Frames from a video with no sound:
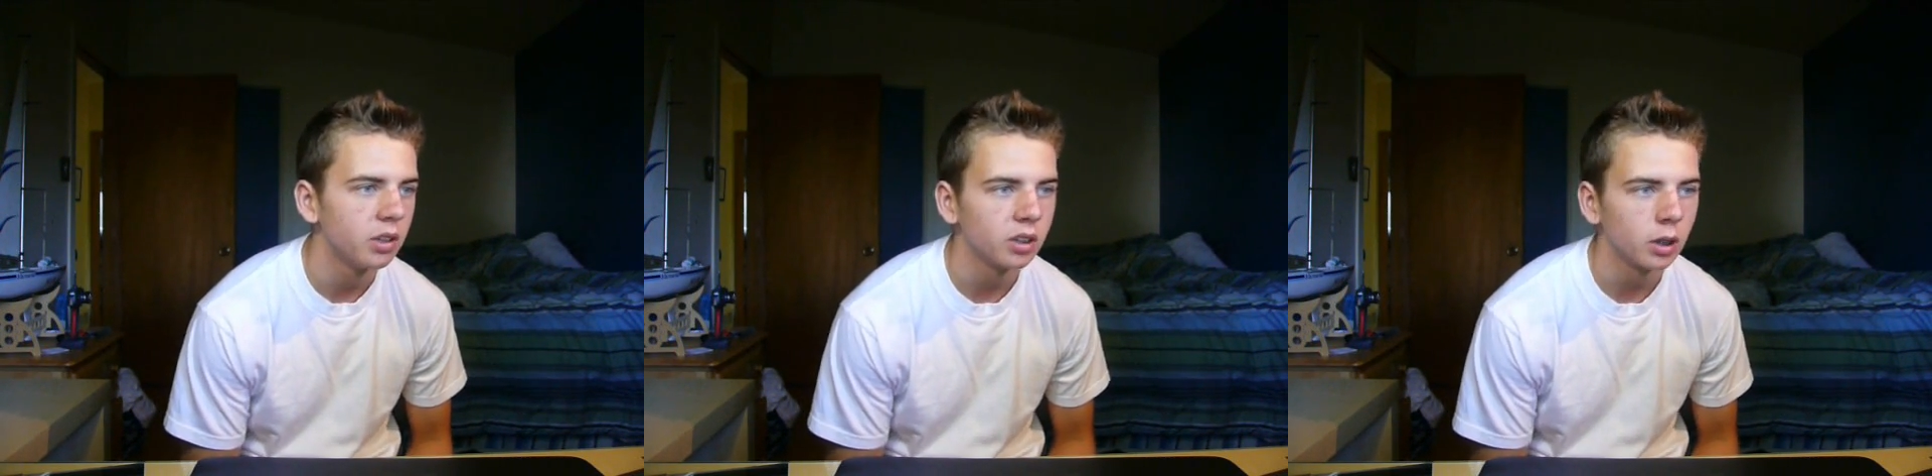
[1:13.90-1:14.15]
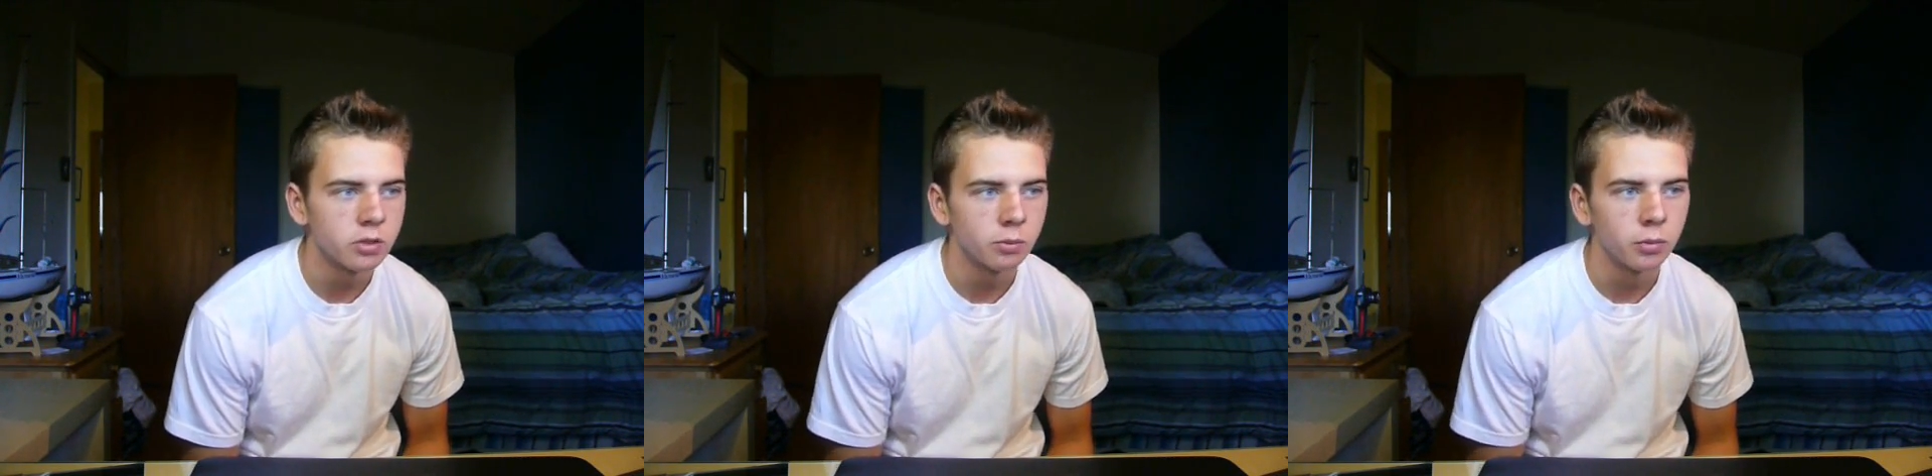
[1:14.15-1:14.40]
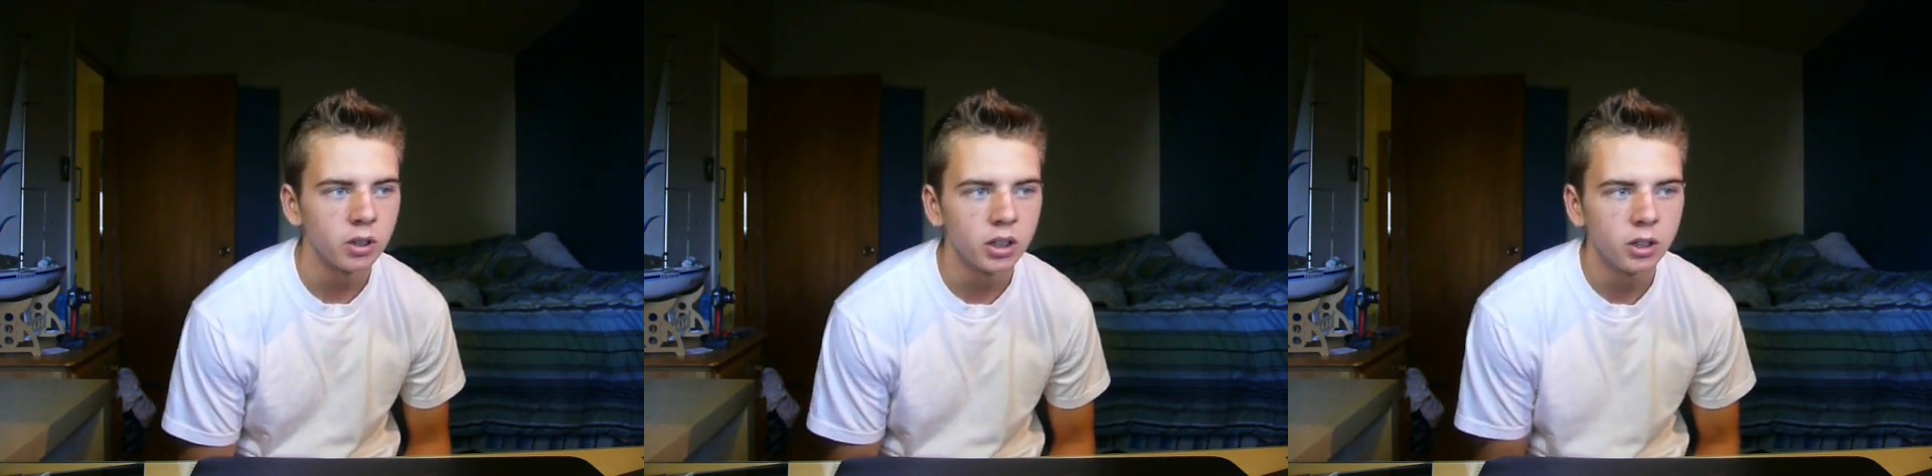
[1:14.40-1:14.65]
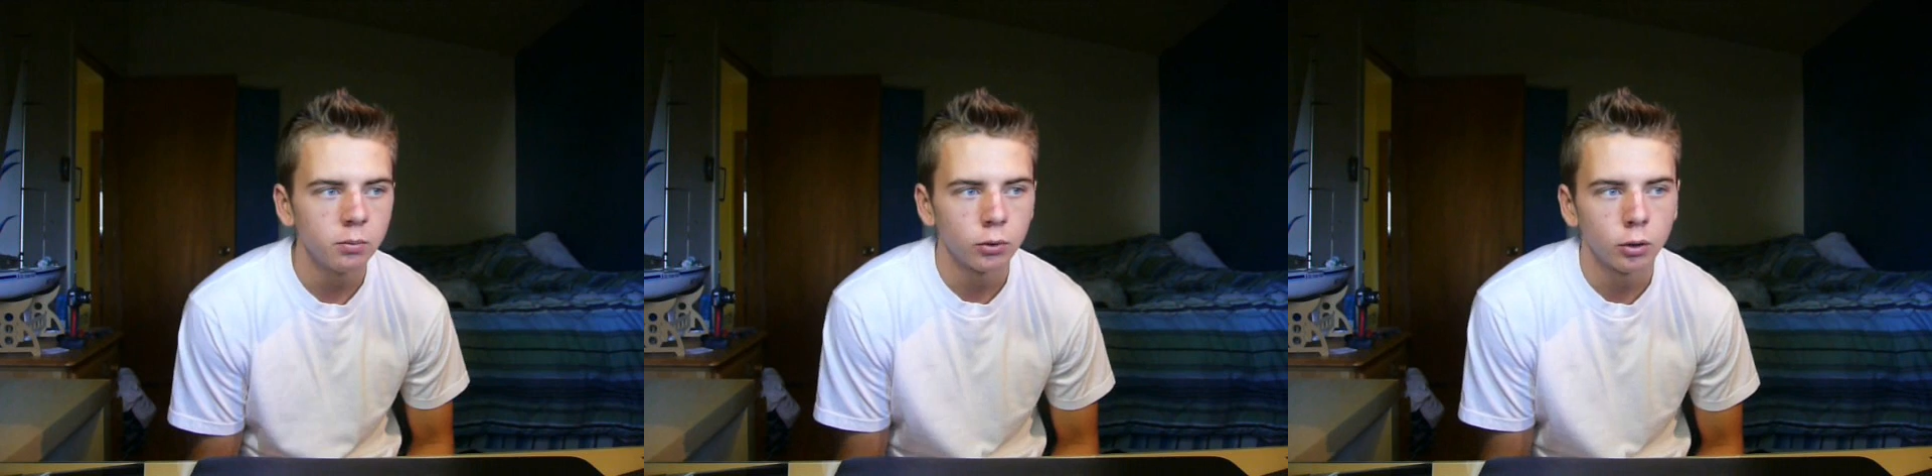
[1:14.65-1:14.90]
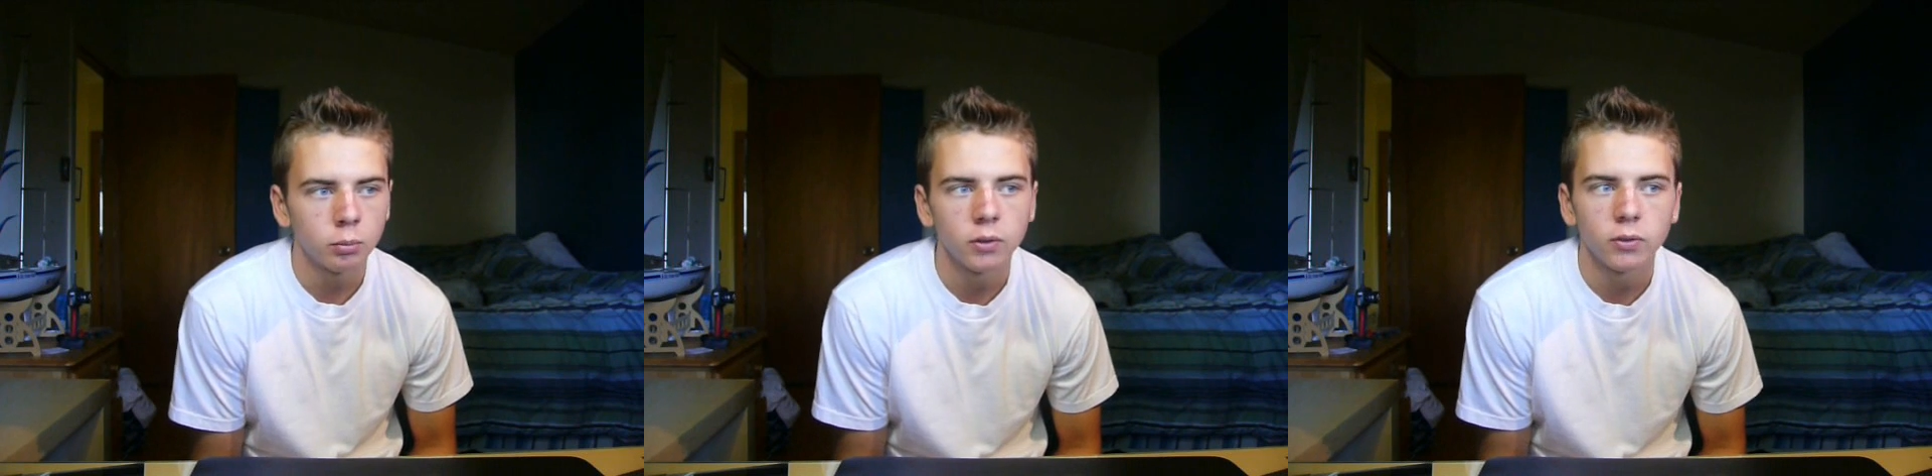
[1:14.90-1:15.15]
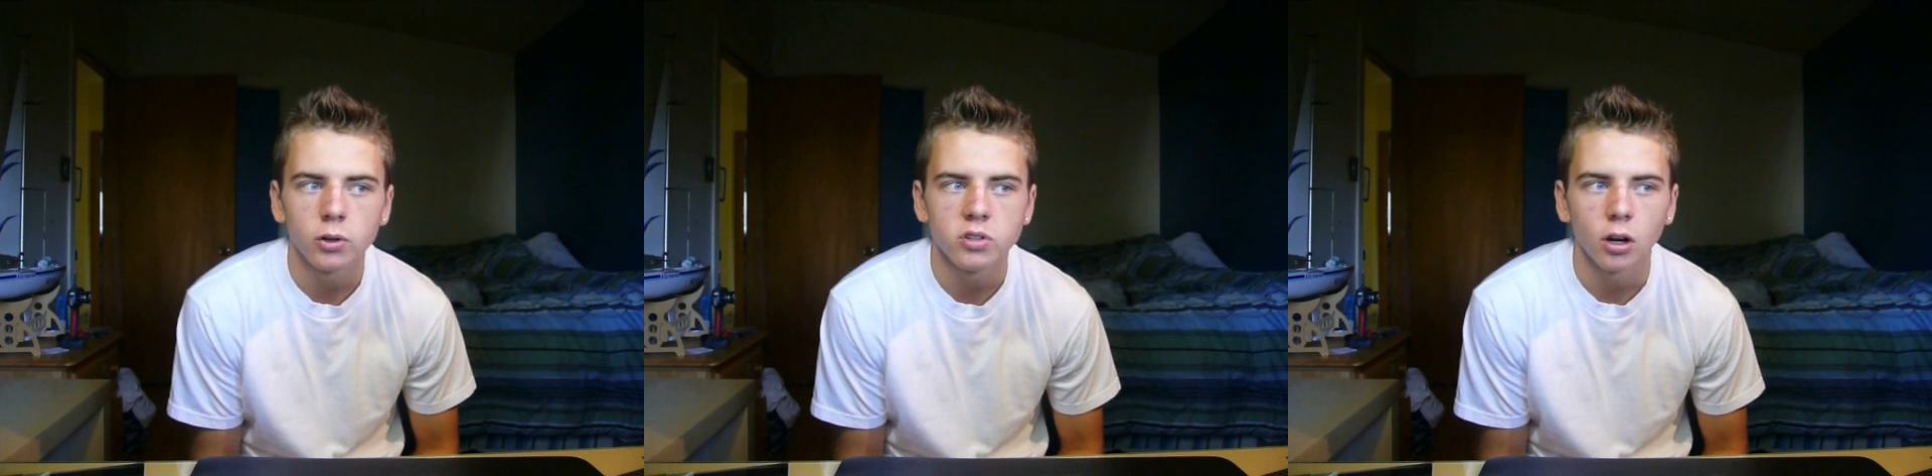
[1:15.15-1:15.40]
In terms of money, mono
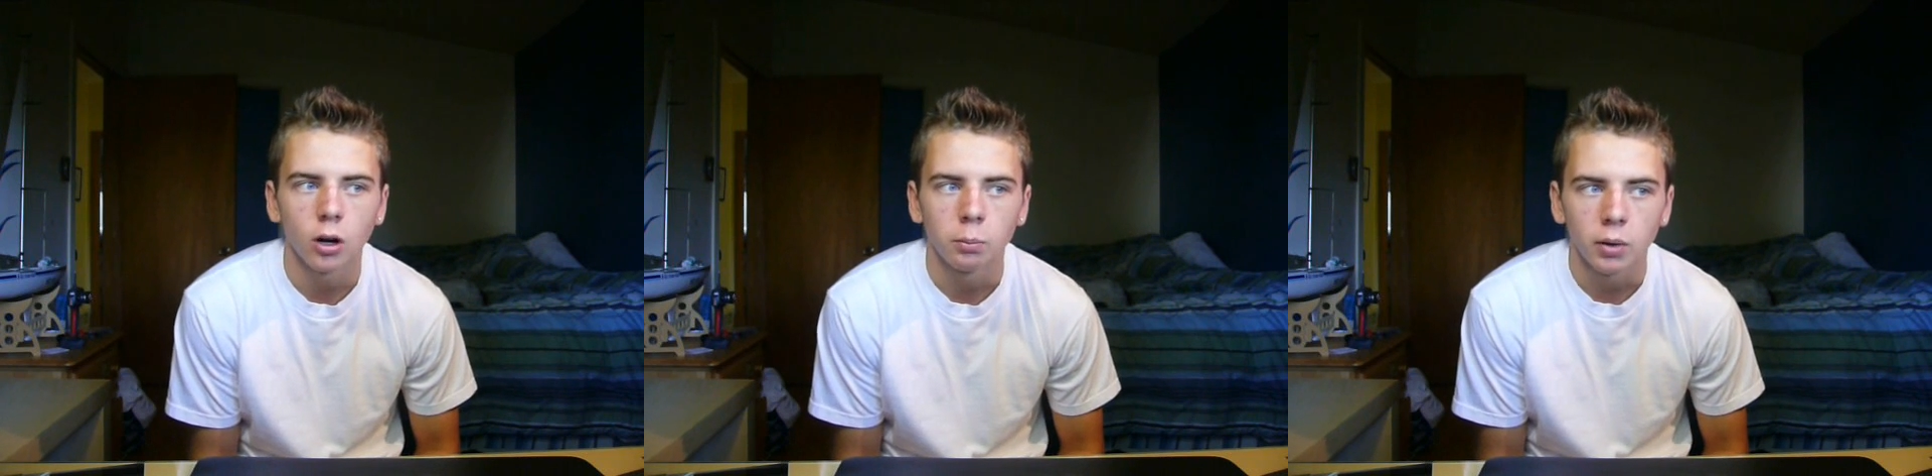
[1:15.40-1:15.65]
amplifiers are